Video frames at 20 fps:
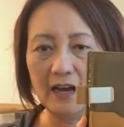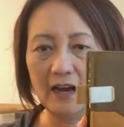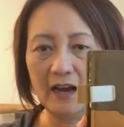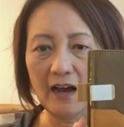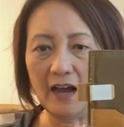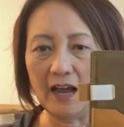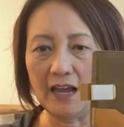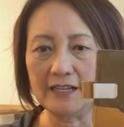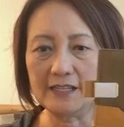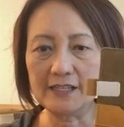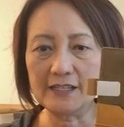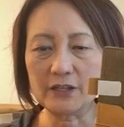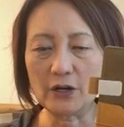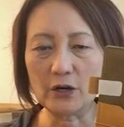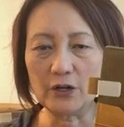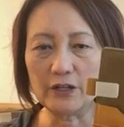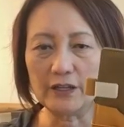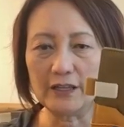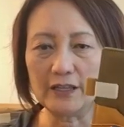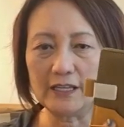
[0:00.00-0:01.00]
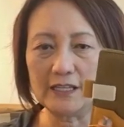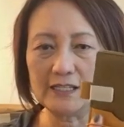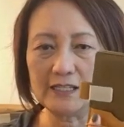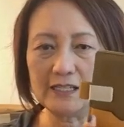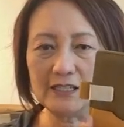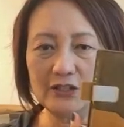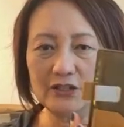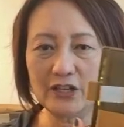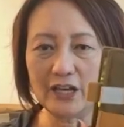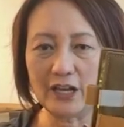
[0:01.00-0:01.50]
I started this
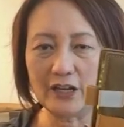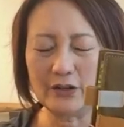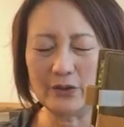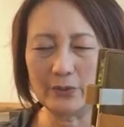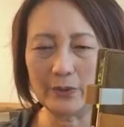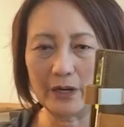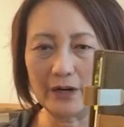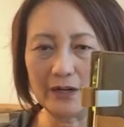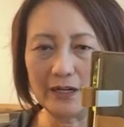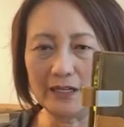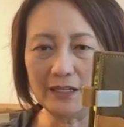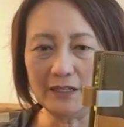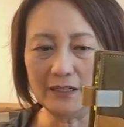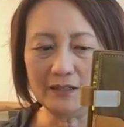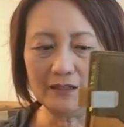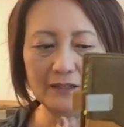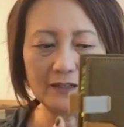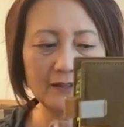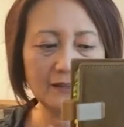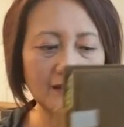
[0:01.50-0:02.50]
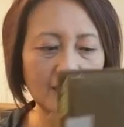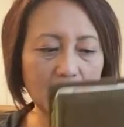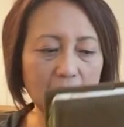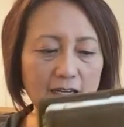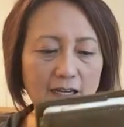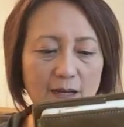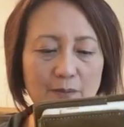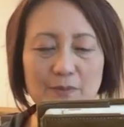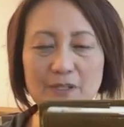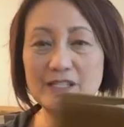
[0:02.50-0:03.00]
in January
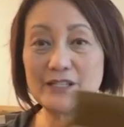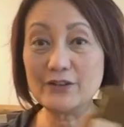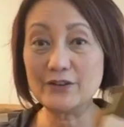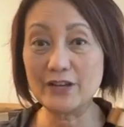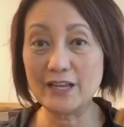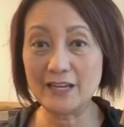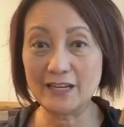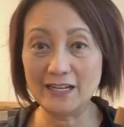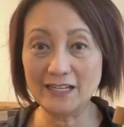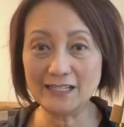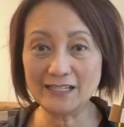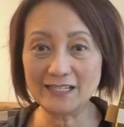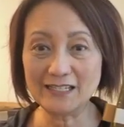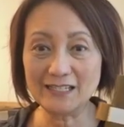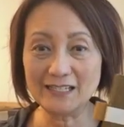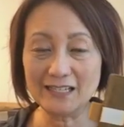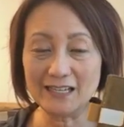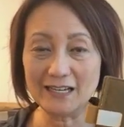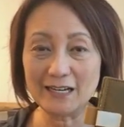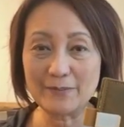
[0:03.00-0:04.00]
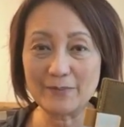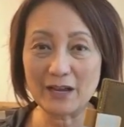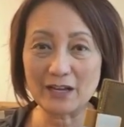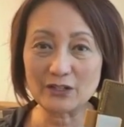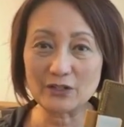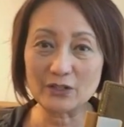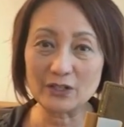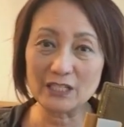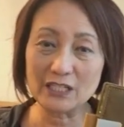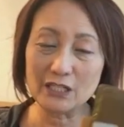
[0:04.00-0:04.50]
and I'm still in it and I'm
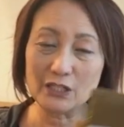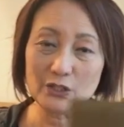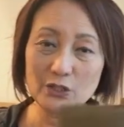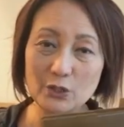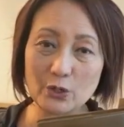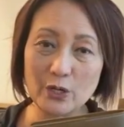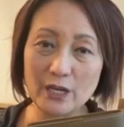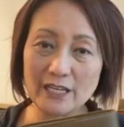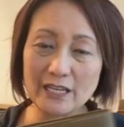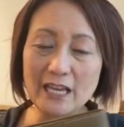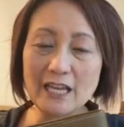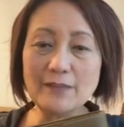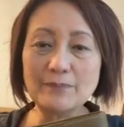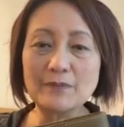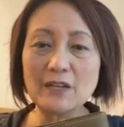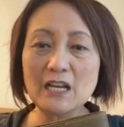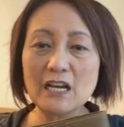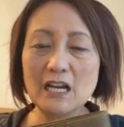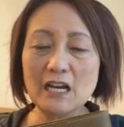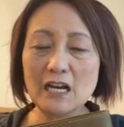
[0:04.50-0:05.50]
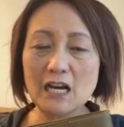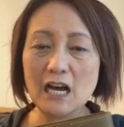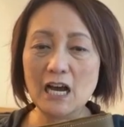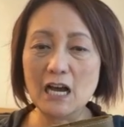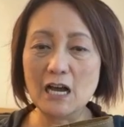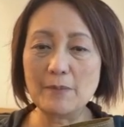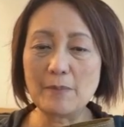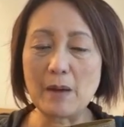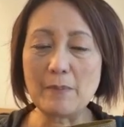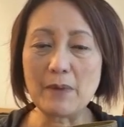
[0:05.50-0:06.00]
actually enjoying it.
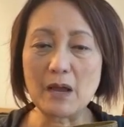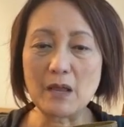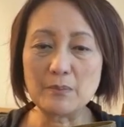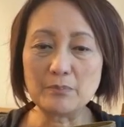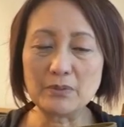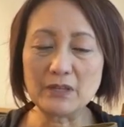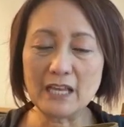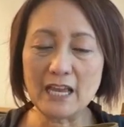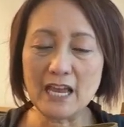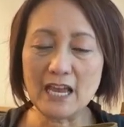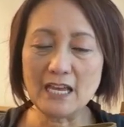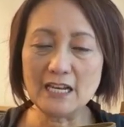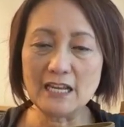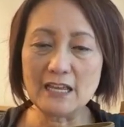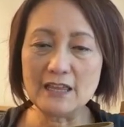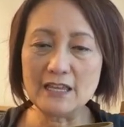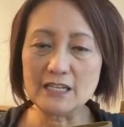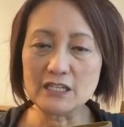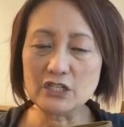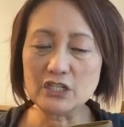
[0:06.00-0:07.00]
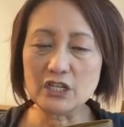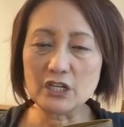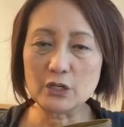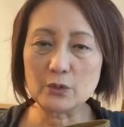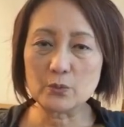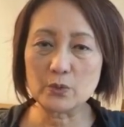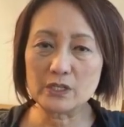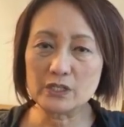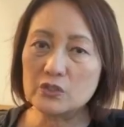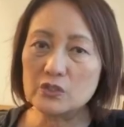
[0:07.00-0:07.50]
My plan this year
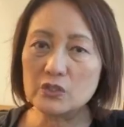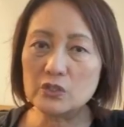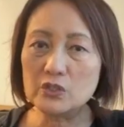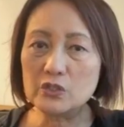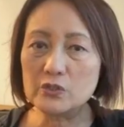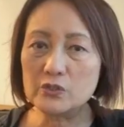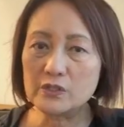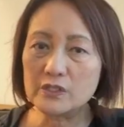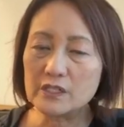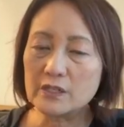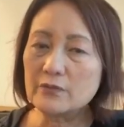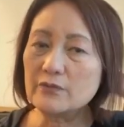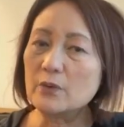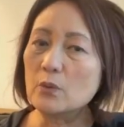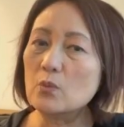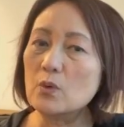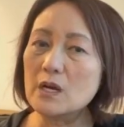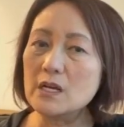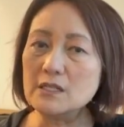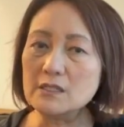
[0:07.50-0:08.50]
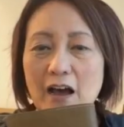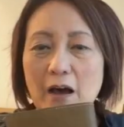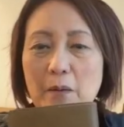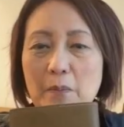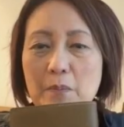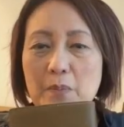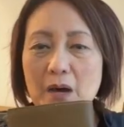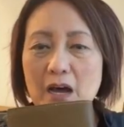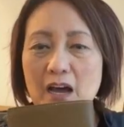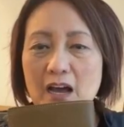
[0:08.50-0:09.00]
was to use different ones,
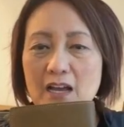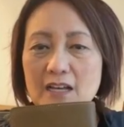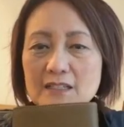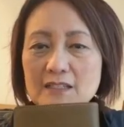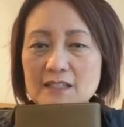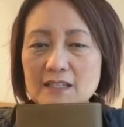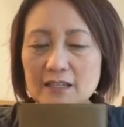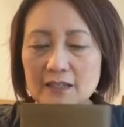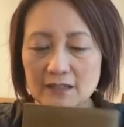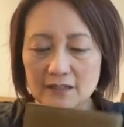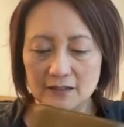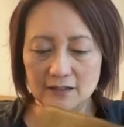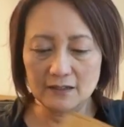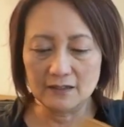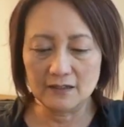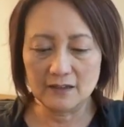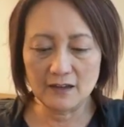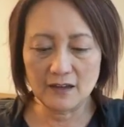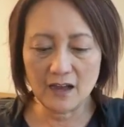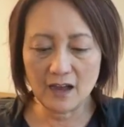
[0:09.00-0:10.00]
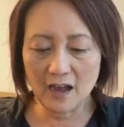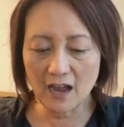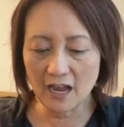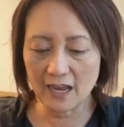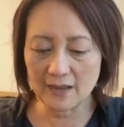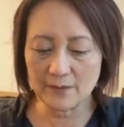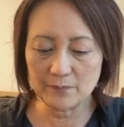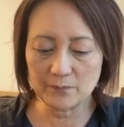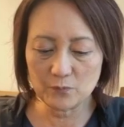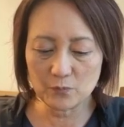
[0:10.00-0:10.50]
but
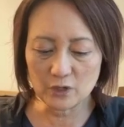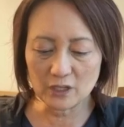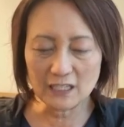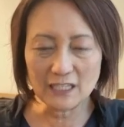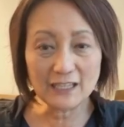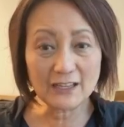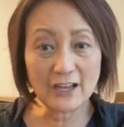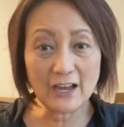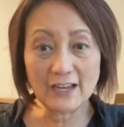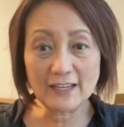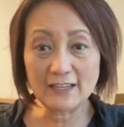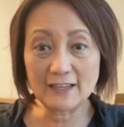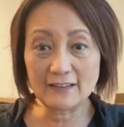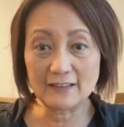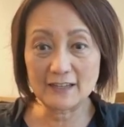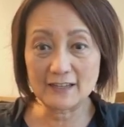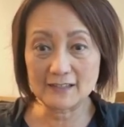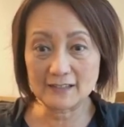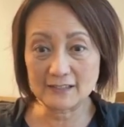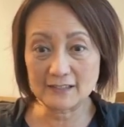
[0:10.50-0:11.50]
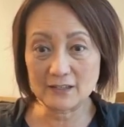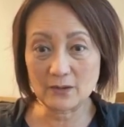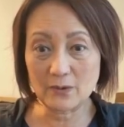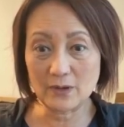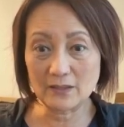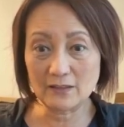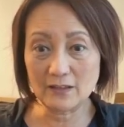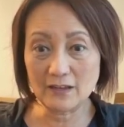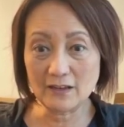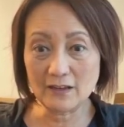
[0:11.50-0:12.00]
I'm really liking this, so I
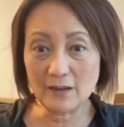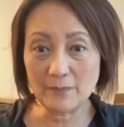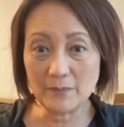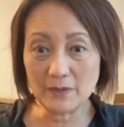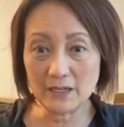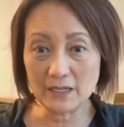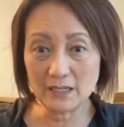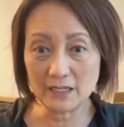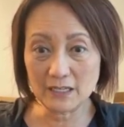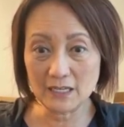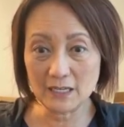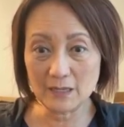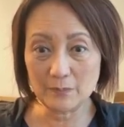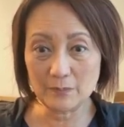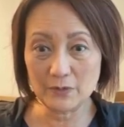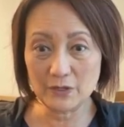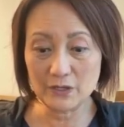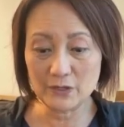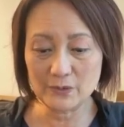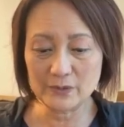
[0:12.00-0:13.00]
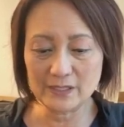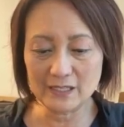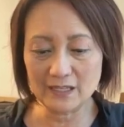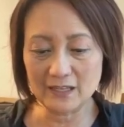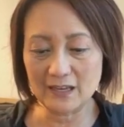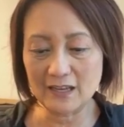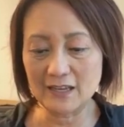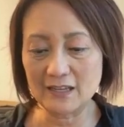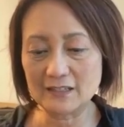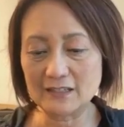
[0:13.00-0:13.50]
think I'm gonna keep using
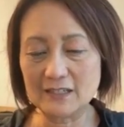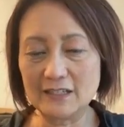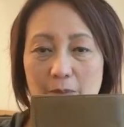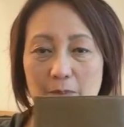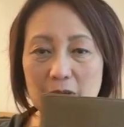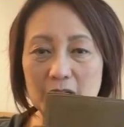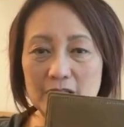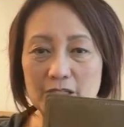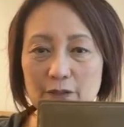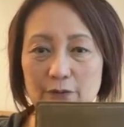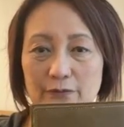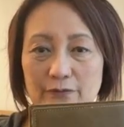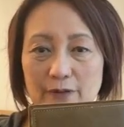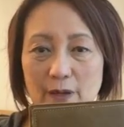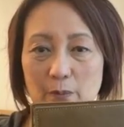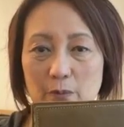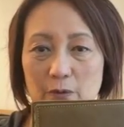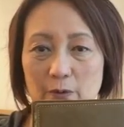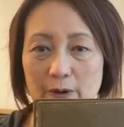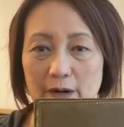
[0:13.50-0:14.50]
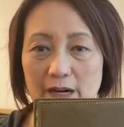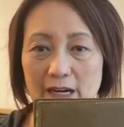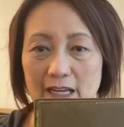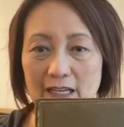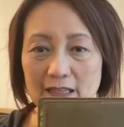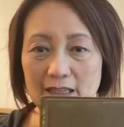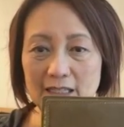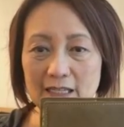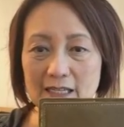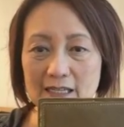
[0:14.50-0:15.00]
it until February
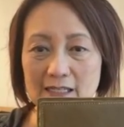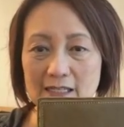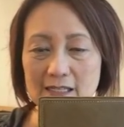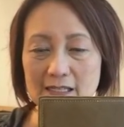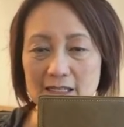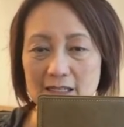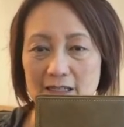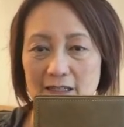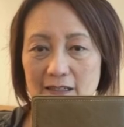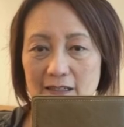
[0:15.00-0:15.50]
at least.